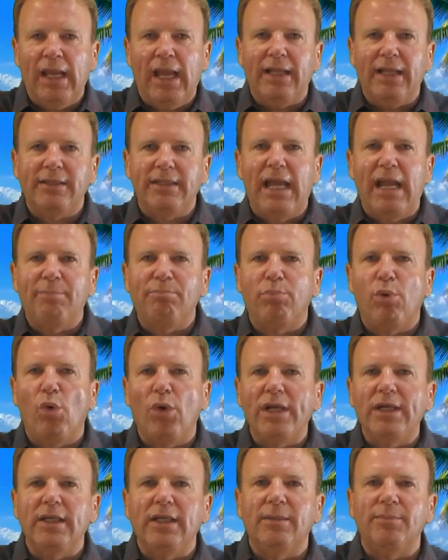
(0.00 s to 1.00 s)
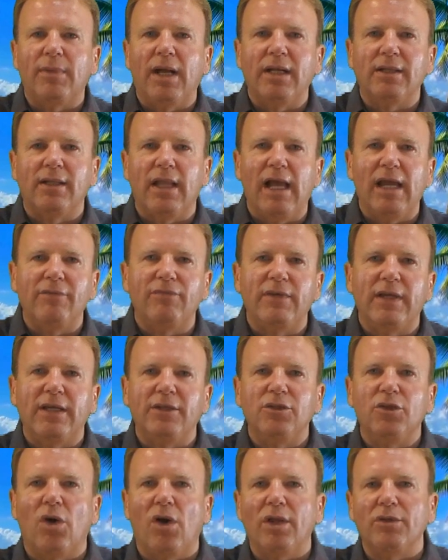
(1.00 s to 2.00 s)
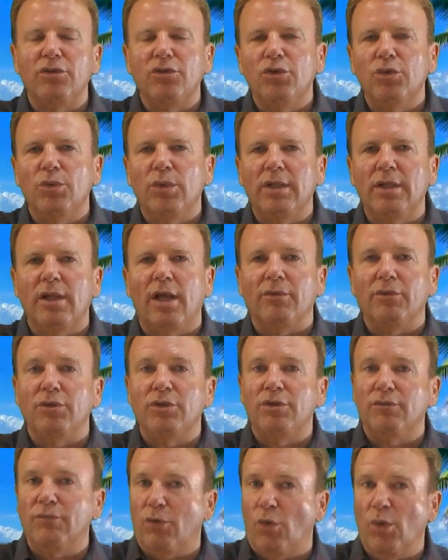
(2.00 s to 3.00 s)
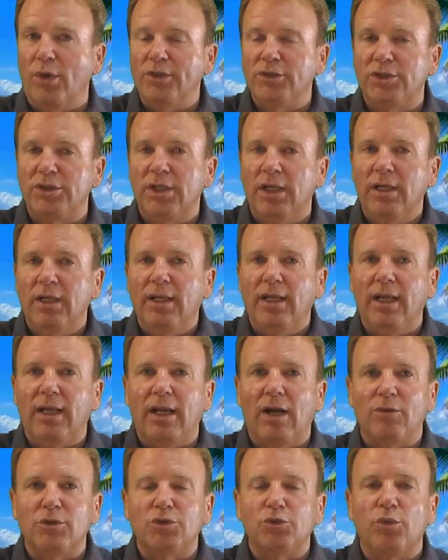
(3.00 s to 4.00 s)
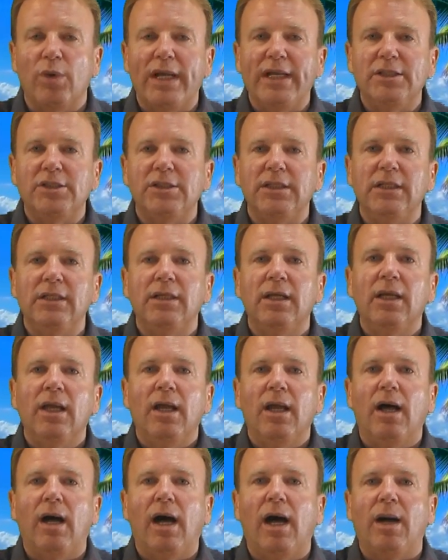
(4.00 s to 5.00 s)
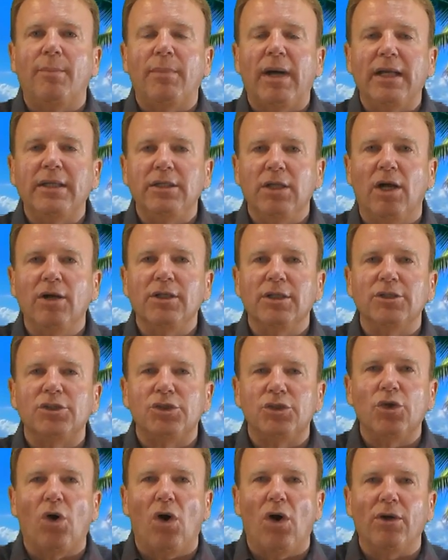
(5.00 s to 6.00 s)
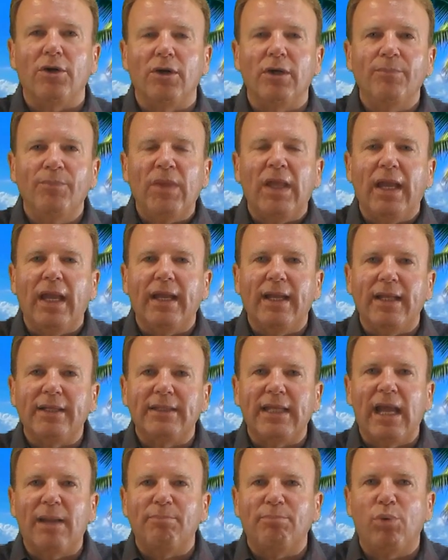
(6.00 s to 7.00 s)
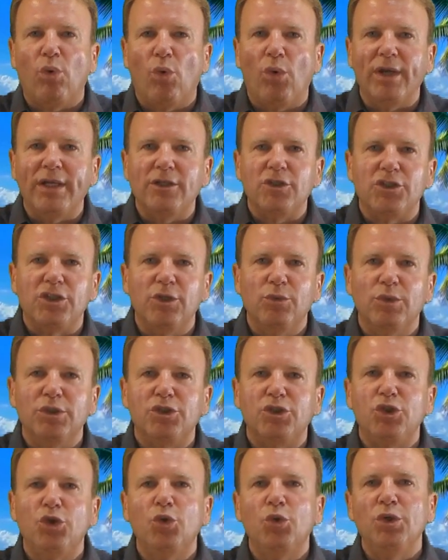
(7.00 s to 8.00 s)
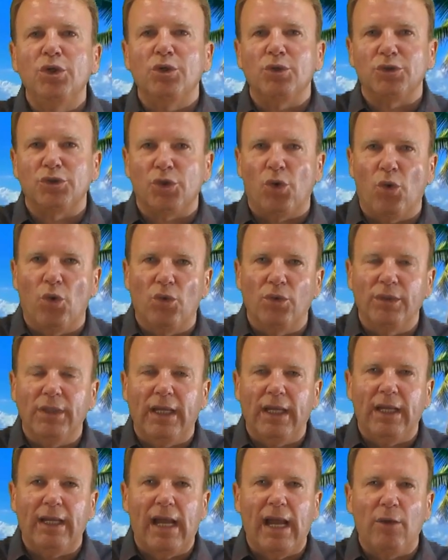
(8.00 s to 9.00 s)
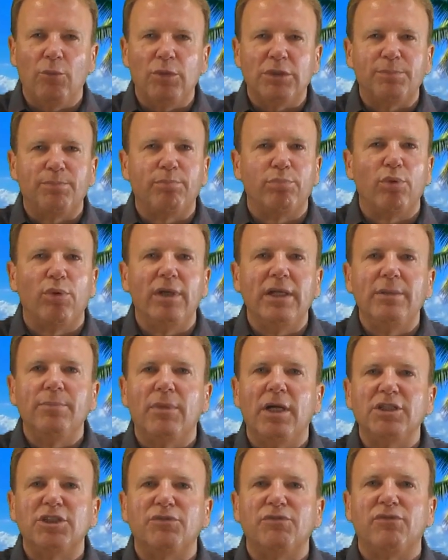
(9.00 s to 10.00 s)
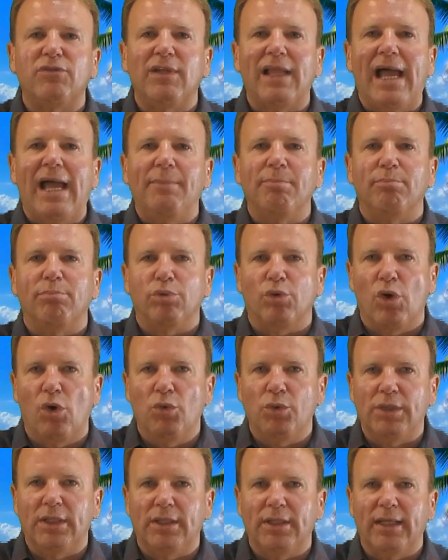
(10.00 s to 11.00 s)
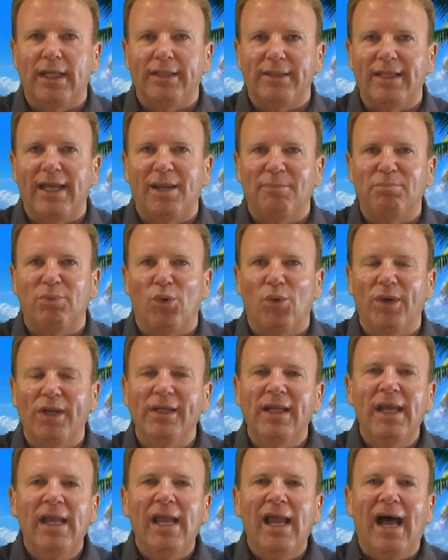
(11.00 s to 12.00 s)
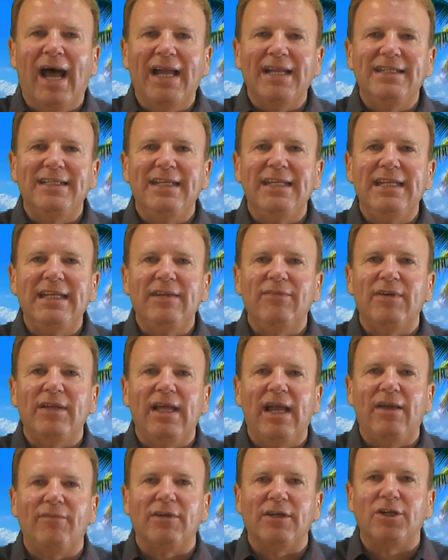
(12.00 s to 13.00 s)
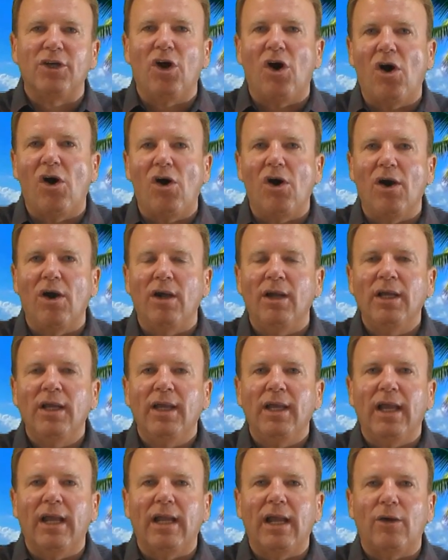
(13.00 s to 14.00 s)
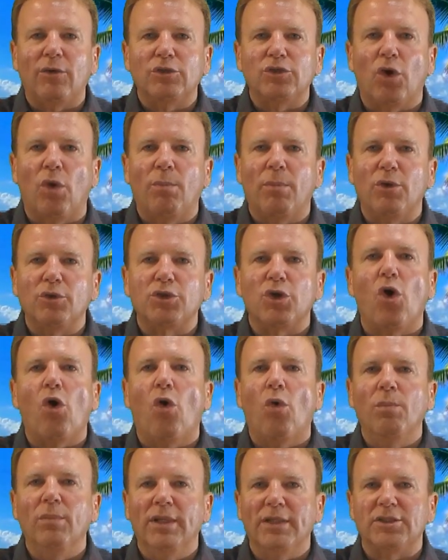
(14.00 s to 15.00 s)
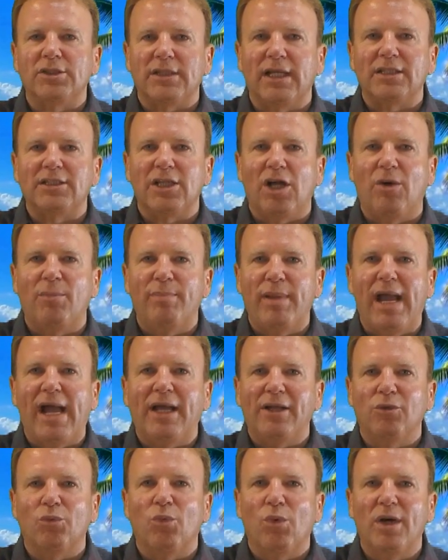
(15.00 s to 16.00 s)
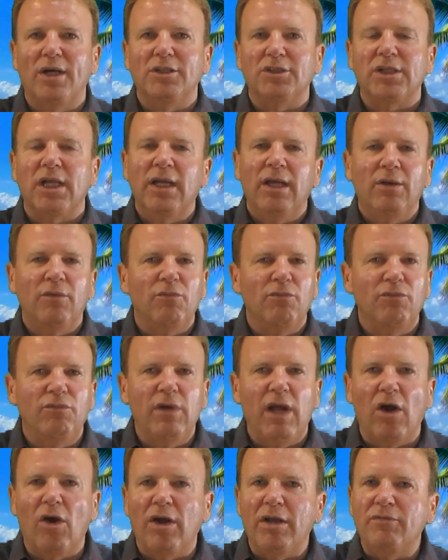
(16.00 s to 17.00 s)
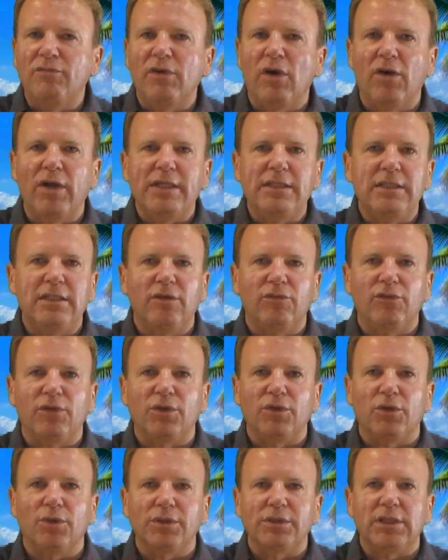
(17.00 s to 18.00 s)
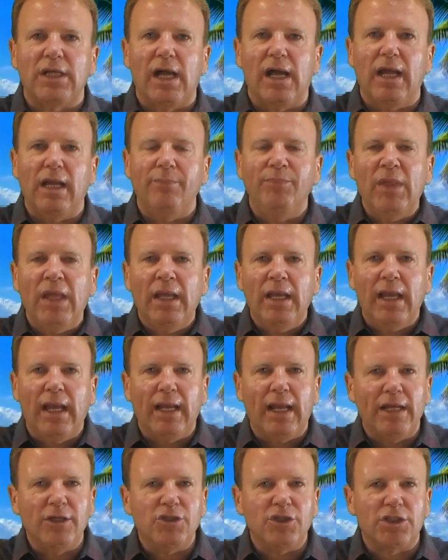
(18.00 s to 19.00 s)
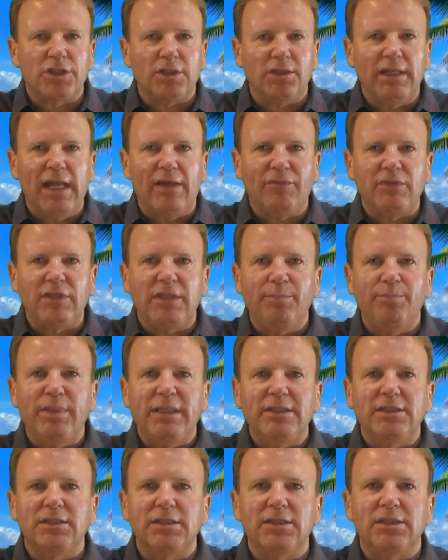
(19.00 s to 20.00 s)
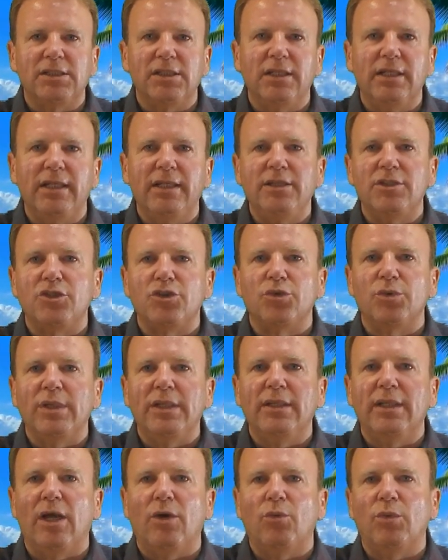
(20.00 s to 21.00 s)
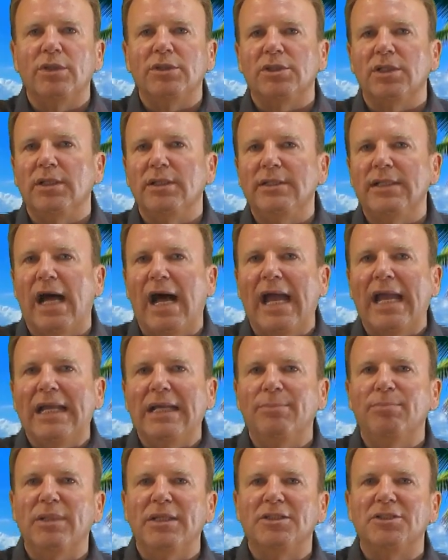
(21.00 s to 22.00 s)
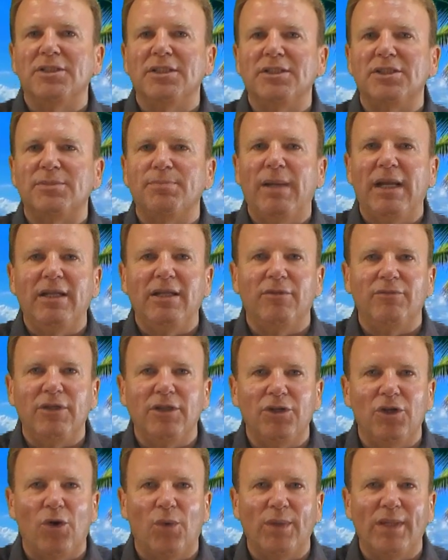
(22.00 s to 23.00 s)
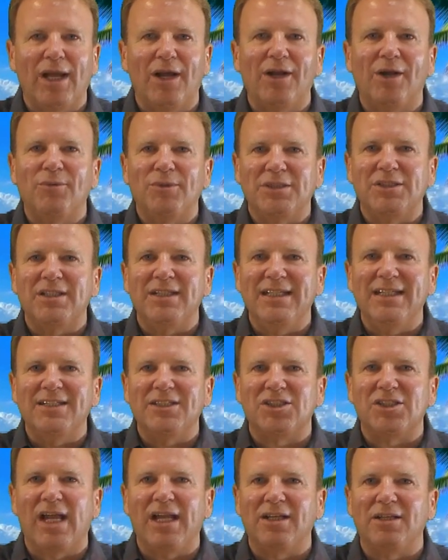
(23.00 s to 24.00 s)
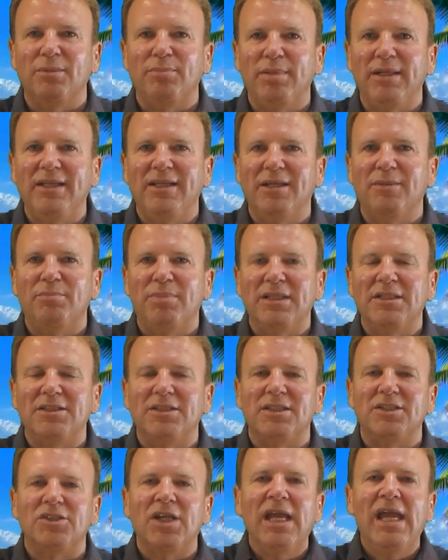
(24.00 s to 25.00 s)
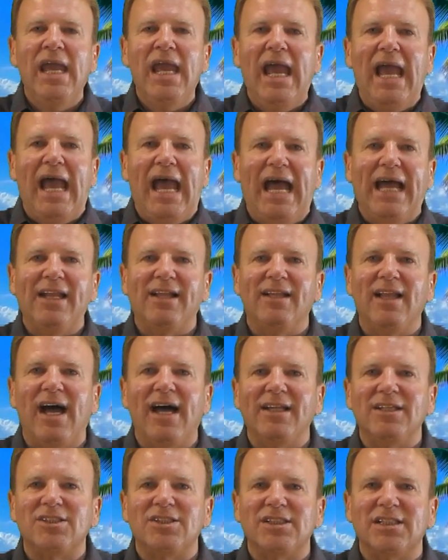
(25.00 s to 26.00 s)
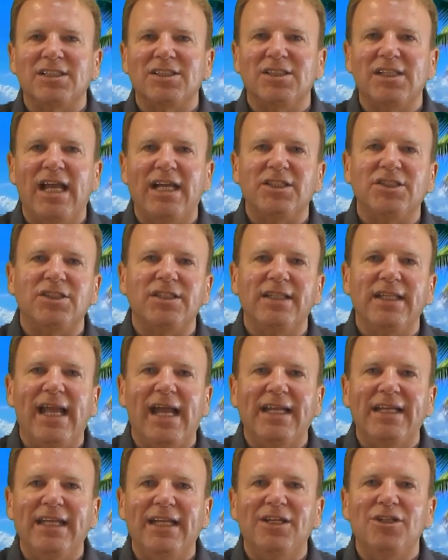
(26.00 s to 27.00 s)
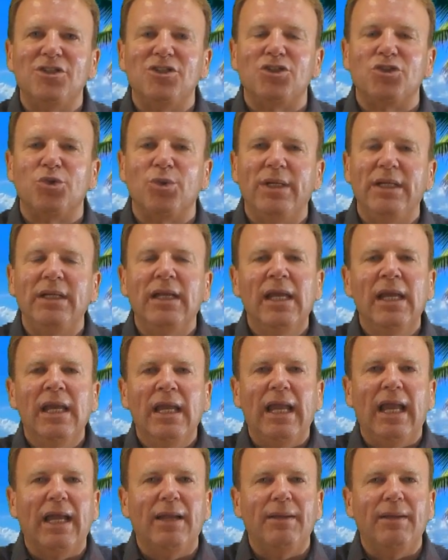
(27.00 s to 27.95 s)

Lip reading: At that point in my life, I had gone through another divorce, and I was raising my youngest daughter, and at that point she was 2 years old, and I was pretty much flat broke at that point. I didn't even have a car, and I was almost homeless. That's how bad it was. Very, very difficult time, and I just left the business, an industry that was a dying business. Many of you know that I was in the encyclopedia business, had a lot of success in that industry,